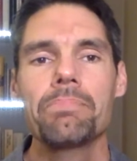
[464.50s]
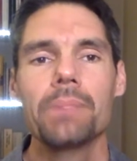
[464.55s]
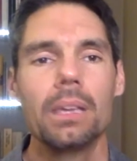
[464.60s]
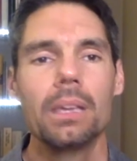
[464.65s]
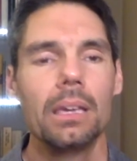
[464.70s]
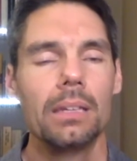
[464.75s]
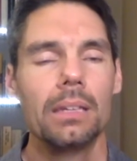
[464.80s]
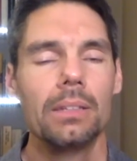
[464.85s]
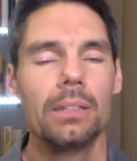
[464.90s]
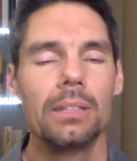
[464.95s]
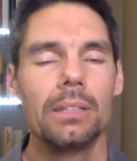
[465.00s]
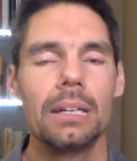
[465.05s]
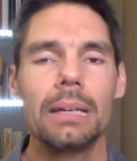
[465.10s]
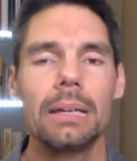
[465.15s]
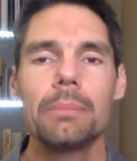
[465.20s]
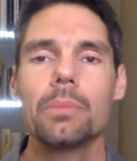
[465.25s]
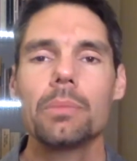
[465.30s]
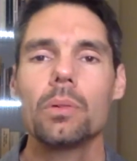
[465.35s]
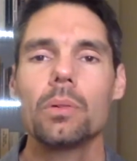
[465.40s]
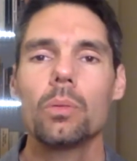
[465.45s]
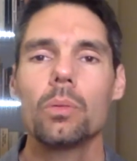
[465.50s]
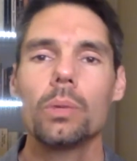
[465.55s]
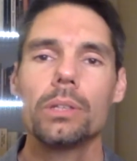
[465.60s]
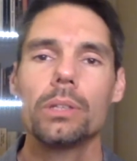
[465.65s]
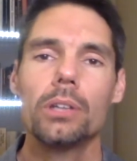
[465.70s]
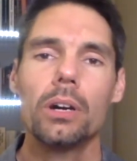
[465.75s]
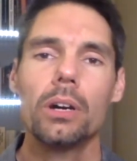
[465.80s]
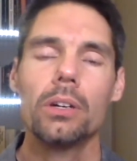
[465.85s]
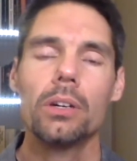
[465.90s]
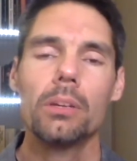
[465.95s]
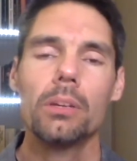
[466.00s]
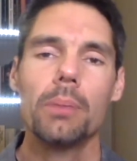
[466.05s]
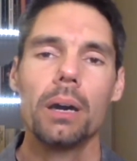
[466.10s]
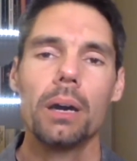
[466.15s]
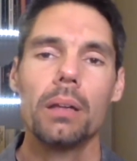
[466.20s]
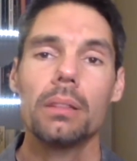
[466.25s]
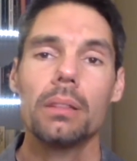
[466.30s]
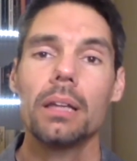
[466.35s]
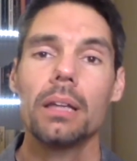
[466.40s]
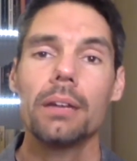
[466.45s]
anytime we talk
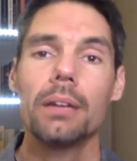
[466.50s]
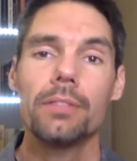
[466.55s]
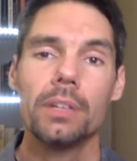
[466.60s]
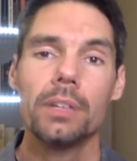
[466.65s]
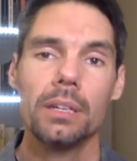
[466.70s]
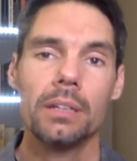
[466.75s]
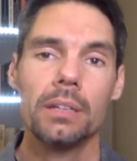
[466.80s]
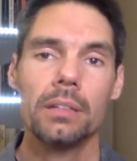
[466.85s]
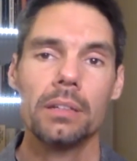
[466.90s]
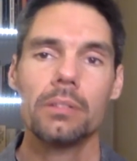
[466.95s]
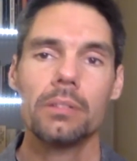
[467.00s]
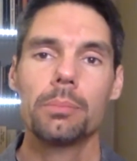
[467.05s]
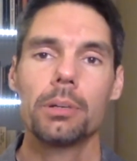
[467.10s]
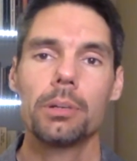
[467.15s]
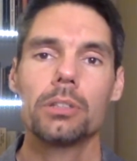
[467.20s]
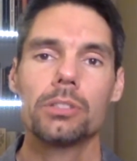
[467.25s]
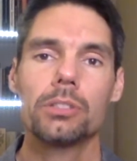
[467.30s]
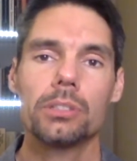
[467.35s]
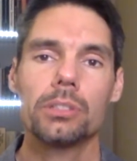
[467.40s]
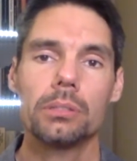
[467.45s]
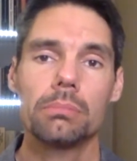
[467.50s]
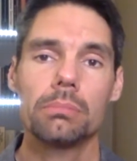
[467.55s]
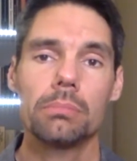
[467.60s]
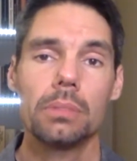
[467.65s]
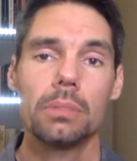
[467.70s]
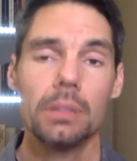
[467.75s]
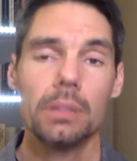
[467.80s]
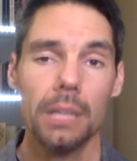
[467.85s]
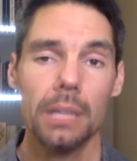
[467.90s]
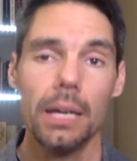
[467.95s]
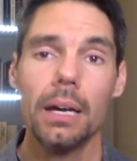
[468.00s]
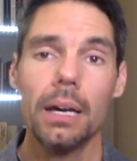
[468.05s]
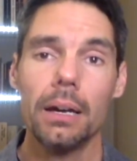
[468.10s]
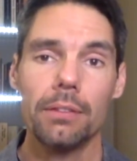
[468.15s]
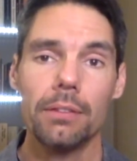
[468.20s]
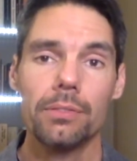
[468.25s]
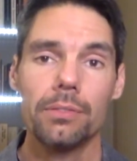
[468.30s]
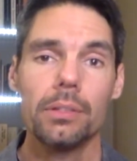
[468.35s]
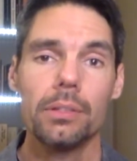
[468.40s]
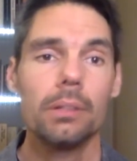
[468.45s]
about loving another person,
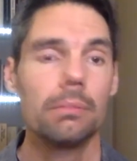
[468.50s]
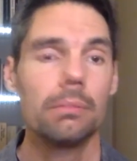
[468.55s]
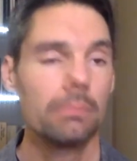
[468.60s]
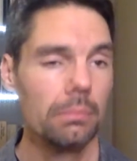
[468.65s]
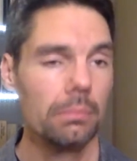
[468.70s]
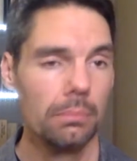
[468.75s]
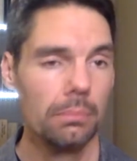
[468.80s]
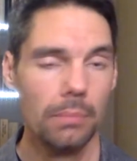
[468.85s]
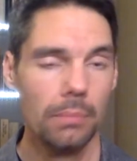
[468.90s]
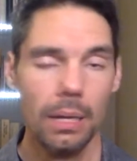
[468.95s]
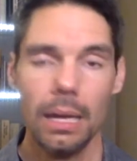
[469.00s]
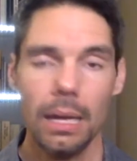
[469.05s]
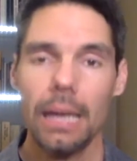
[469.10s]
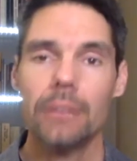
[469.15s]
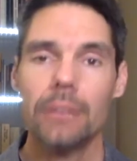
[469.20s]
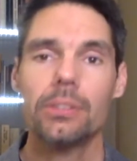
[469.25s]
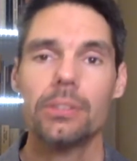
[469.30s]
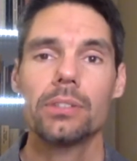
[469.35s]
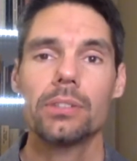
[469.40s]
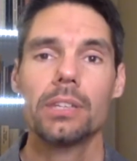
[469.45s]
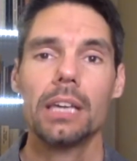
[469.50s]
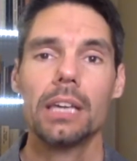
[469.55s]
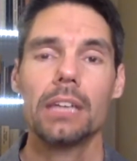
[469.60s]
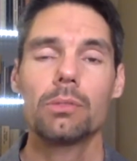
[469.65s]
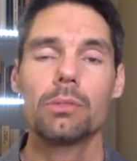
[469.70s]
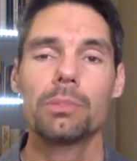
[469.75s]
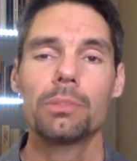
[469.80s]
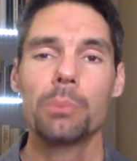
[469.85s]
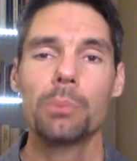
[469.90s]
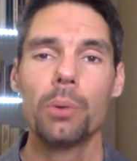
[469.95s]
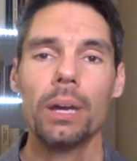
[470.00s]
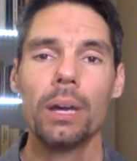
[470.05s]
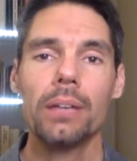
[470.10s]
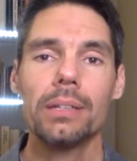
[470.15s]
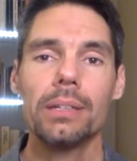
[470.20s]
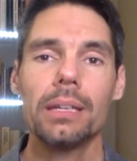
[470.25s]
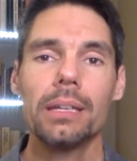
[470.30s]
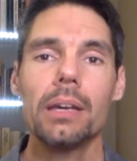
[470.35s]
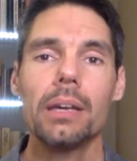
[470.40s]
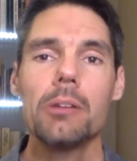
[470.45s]
love, as is the case with
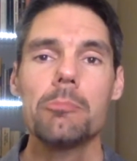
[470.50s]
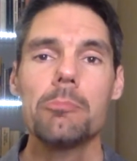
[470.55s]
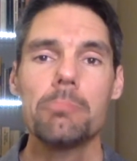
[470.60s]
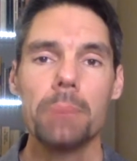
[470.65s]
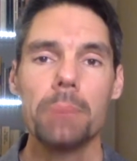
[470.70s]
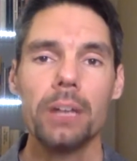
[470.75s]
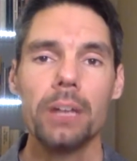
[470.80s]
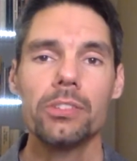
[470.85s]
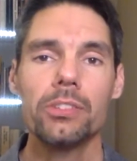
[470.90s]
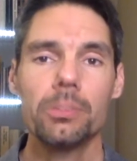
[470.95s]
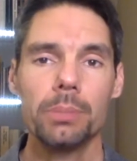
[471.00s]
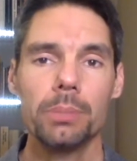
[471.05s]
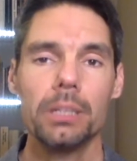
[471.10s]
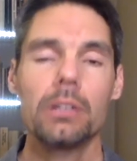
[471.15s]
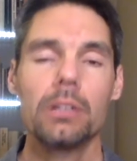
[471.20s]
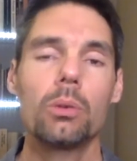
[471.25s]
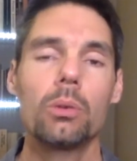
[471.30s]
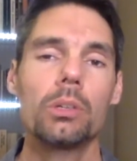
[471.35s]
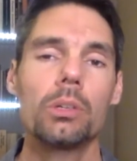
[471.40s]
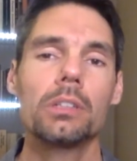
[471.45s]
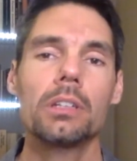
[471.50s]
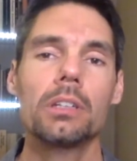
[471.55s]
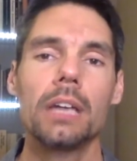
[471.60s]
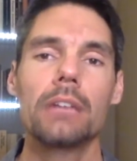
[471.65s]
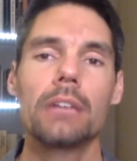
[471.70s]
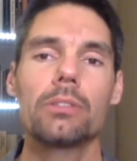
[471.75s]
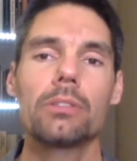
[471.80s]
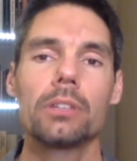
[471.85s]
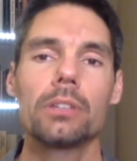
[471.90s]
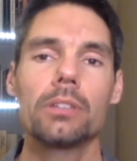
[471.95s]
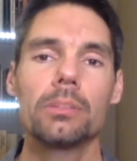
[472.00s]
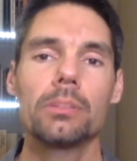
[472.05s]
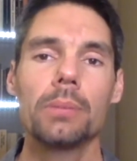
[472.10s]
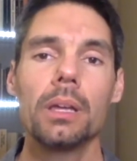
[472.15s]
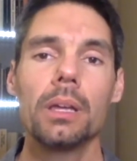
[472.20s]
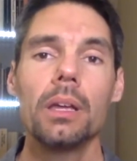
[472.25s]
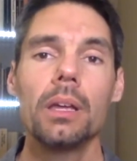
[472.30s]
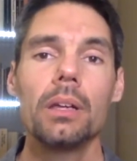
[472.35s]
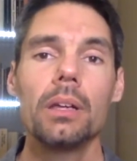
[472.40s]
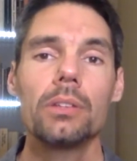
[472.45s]
morality, must be, according to naturalism,
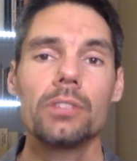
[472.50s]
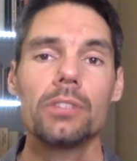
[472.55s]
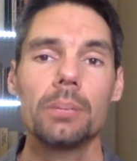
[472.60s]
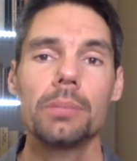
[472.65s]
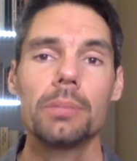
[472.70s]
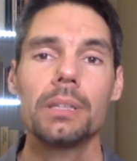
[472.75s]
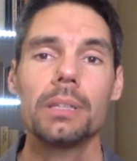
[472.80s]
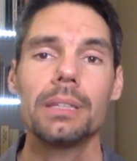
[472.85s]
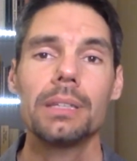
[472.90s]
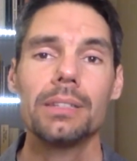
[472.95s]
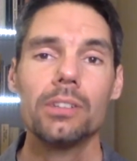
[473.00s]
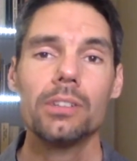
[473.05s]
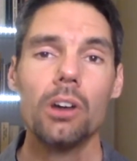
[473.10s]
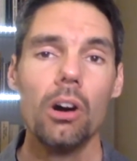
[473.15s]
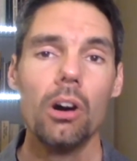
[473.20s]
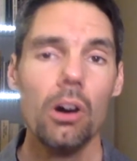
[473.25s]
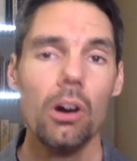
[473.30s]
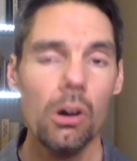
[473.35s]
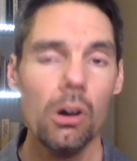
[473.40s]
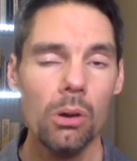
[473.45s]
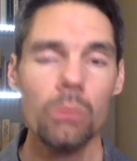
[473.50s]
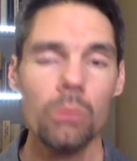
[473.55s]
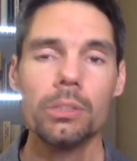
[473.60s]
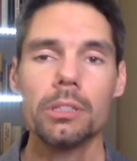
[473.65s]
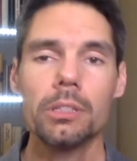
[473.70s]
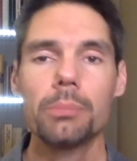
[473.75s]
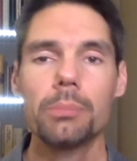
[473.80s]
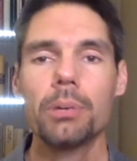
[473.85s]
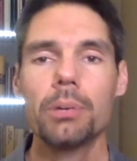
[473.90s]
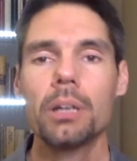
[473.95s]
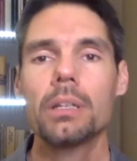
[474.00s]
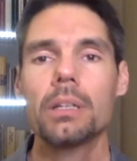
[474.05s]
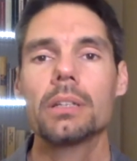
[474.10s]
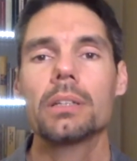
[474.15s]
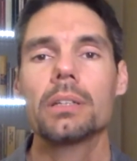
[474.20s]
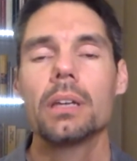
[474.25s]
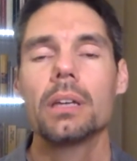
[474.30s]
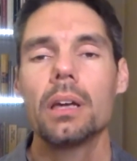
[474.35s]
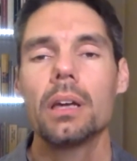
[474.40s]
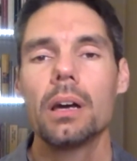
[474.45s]
something that is only the
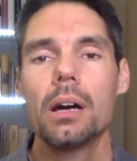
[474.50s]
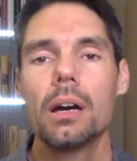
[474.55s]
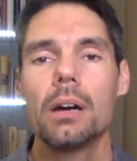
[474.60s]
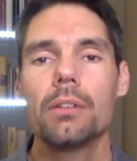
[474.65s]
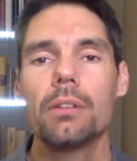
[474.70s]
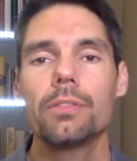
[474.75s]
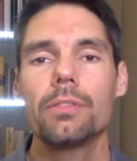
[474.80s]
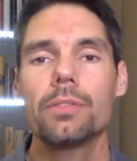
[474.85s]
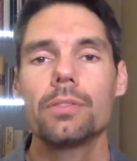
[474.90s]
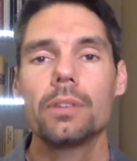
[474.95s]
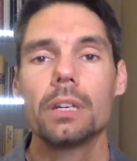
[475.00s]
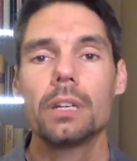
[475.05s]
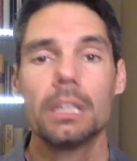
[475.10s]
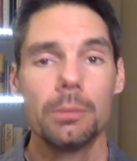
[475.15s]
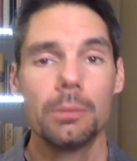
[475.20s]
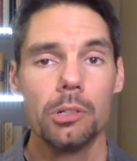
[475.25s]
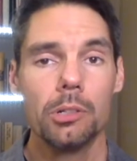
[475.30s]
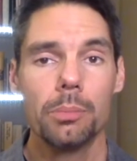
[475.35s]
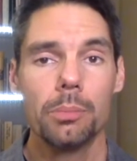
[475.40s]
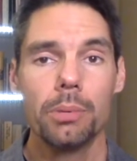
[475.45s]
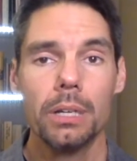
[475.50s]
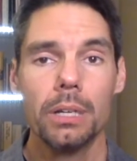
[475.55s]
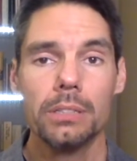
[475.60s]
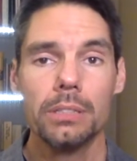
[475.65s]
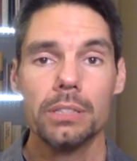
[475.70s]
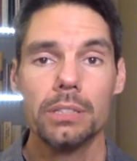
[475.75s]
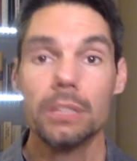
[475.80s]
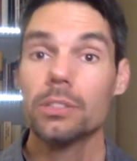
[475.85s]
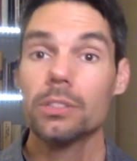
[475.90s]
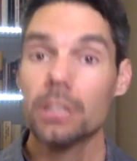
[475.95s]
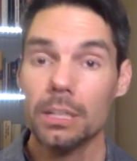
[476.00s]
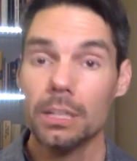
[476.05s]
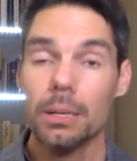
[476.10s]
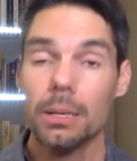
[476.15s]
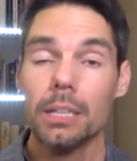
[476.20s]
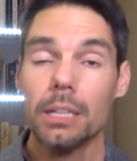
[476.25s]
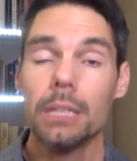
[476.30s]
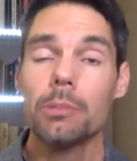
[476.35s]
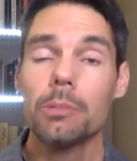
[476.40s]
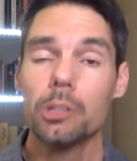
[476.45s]
product of a chemical process.
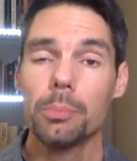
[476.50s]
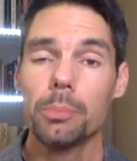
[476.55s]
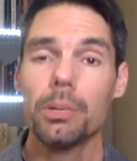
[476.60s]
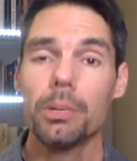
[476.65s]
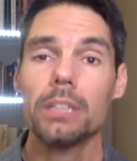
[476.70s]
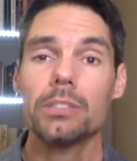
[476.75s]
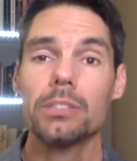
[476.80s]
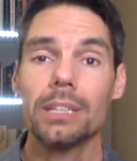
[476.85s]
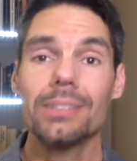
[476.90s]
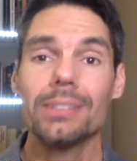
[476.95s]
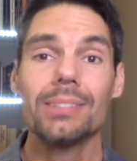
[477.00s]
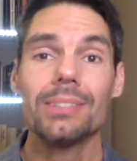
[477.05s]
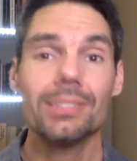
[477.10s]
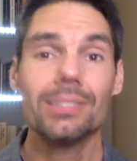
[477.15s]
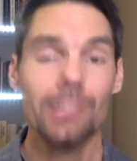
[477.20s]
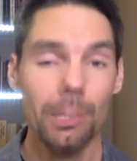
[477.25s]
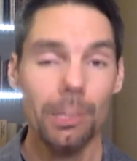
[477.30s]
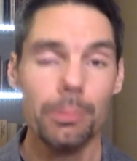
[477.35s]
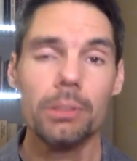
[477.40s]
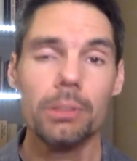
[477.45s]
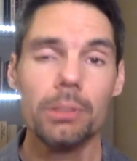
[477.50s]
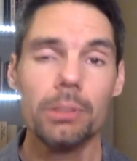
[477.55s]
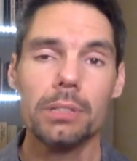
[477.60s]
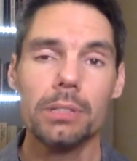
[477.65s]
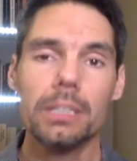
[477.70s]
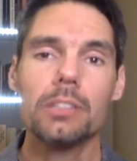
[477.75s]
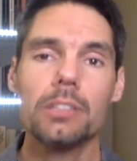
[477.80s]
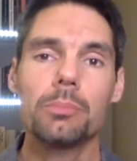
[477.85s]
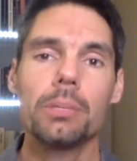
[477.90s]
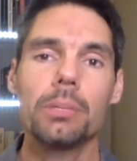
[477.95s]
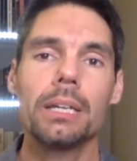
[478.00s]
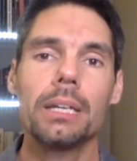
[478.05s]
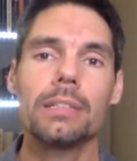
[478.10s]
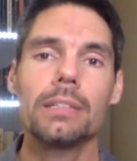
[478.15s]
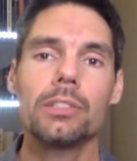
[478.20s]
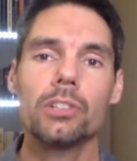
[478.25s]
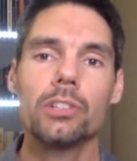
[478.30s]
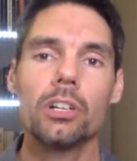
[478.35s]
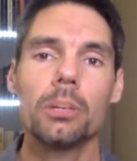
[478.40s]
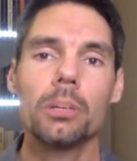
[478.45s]
A chemical process typically explained in
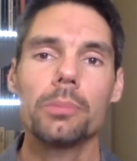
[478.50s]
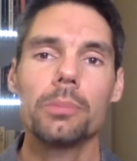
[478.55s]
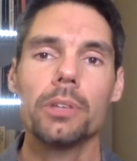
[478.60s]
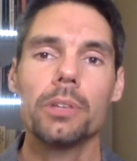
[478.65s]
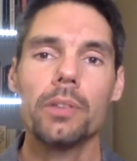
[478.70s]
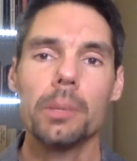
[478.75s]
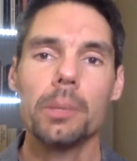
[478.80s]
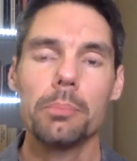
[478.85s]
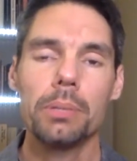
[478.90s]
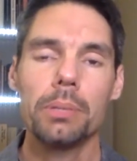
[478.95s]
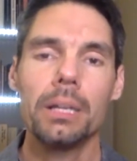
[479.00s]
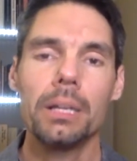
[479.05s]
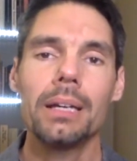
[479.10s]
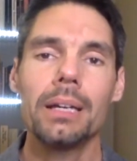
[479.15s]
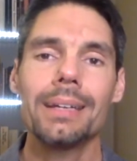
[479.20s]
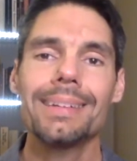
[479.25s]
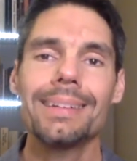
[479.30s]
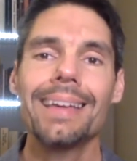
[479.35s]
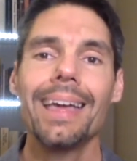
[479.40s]
terms of a blind,